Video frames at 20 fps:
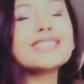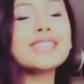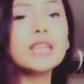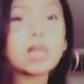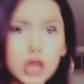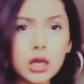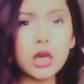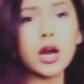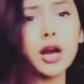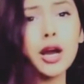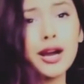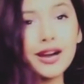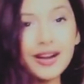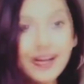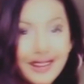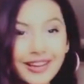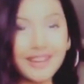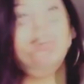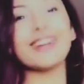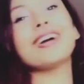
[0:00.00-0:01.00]
next one.
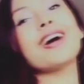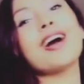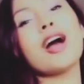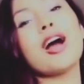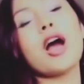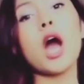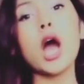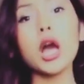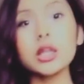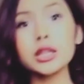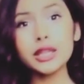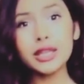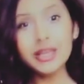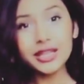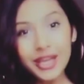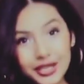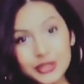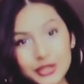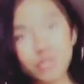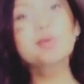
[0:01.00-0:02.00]
Until then, stay
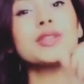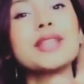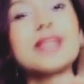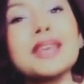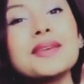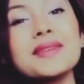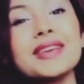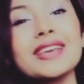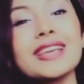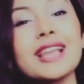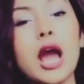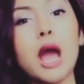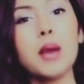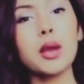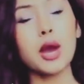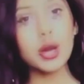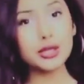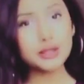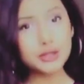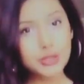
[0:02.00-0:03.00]
cool and stay
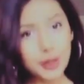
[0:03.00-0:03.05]
creative.